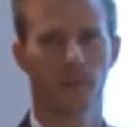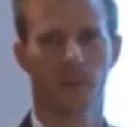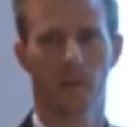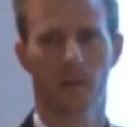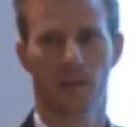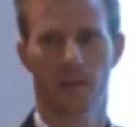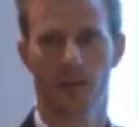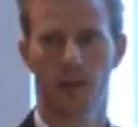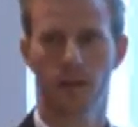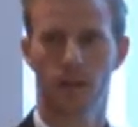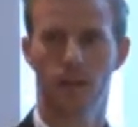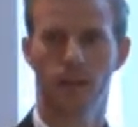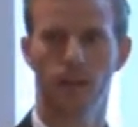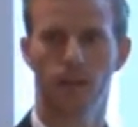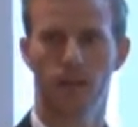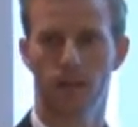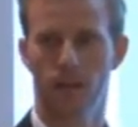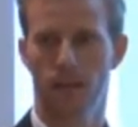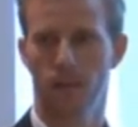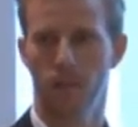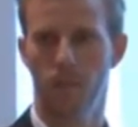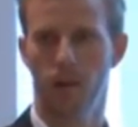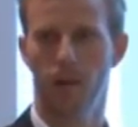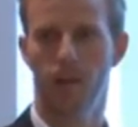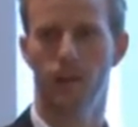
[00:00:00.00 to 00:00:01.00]
and I
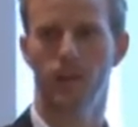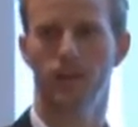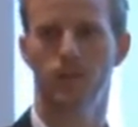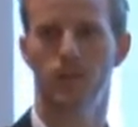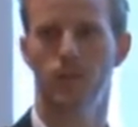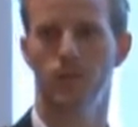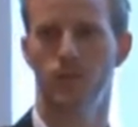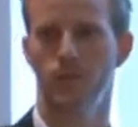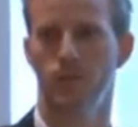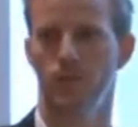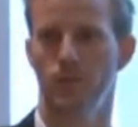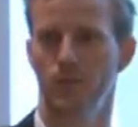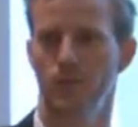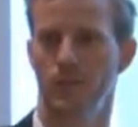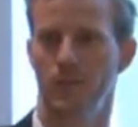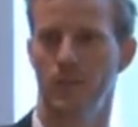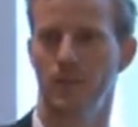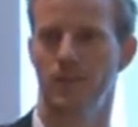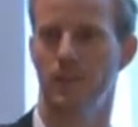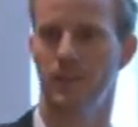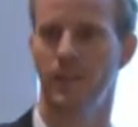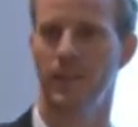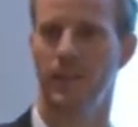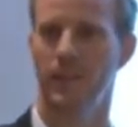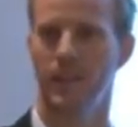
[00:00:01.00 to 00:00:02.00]
am lucky to
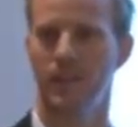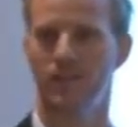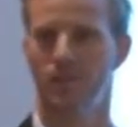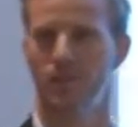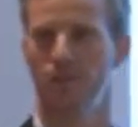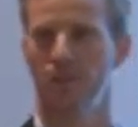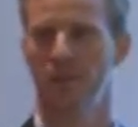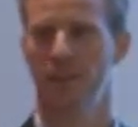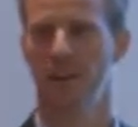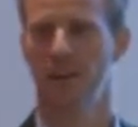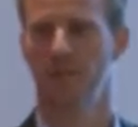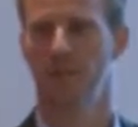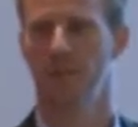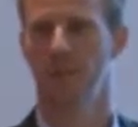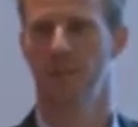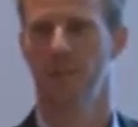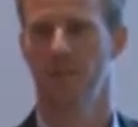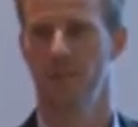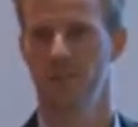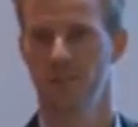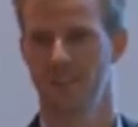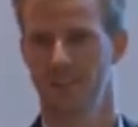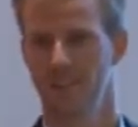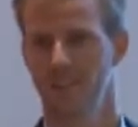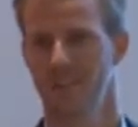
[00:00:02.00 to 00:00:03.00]
sit next to a guy from
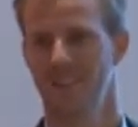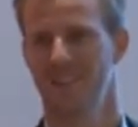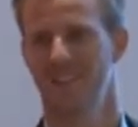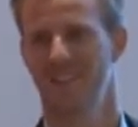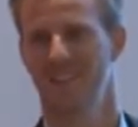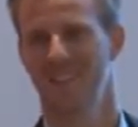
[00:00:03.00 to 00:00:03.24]
PwC.